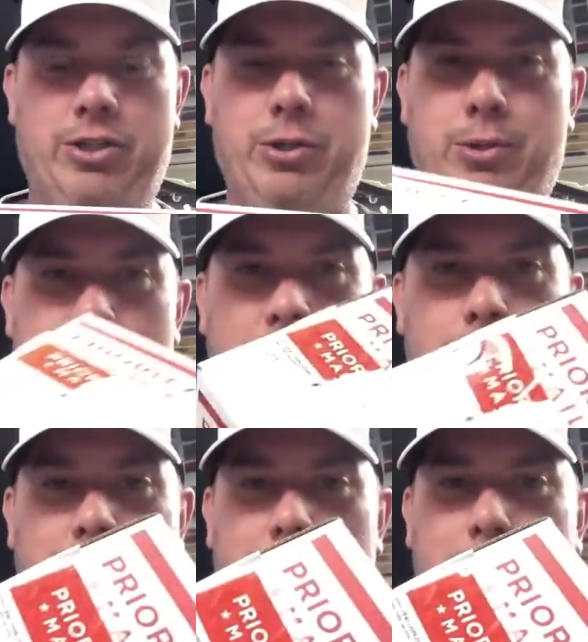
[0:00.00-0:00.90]
of shoes. I go
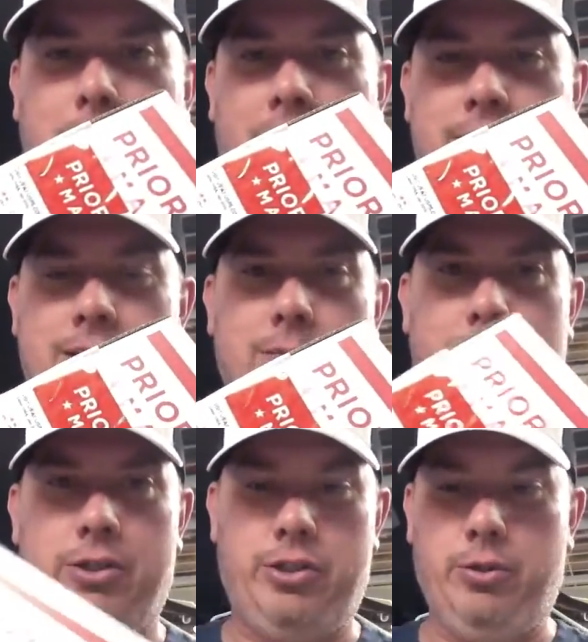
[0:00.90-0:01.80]
ahead and box up
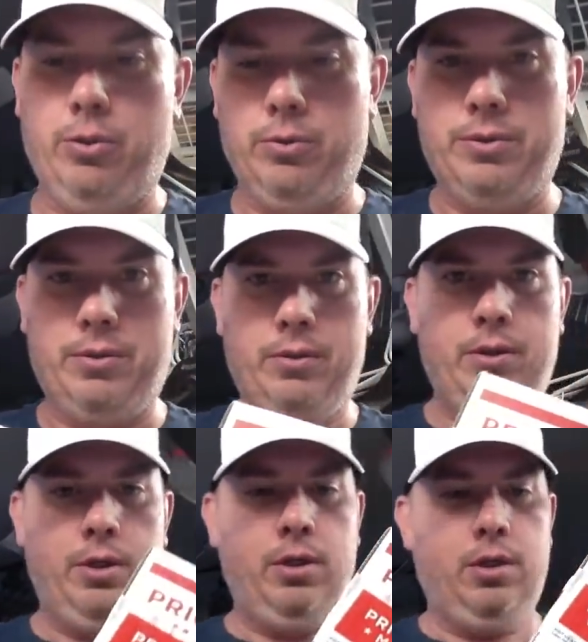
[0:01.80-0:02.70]
my shoes
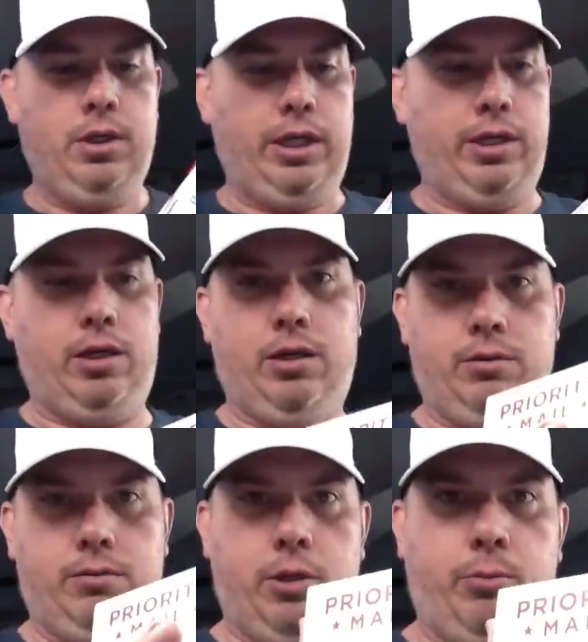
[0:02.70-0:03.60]
and
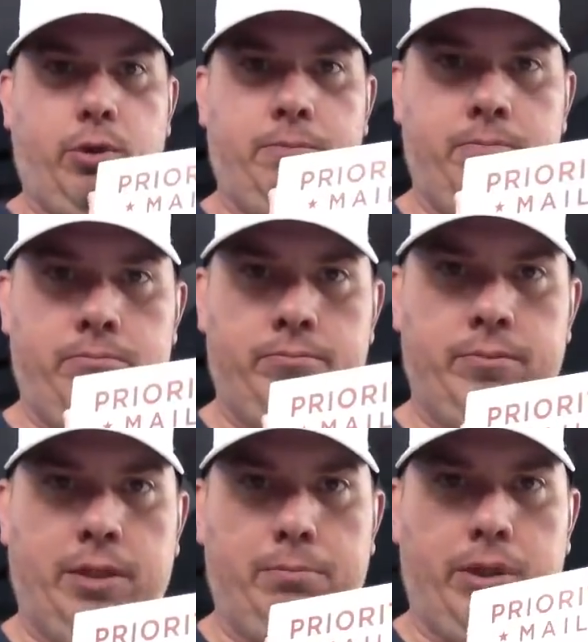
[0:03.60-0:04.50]
number them
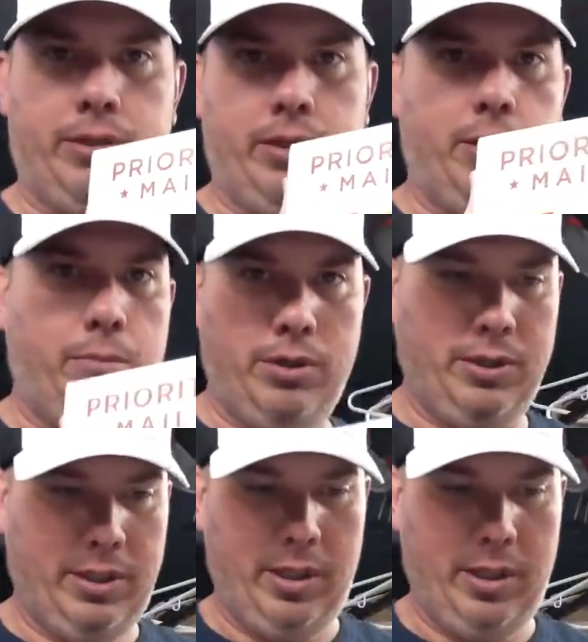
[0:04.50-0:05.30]
and put the number in the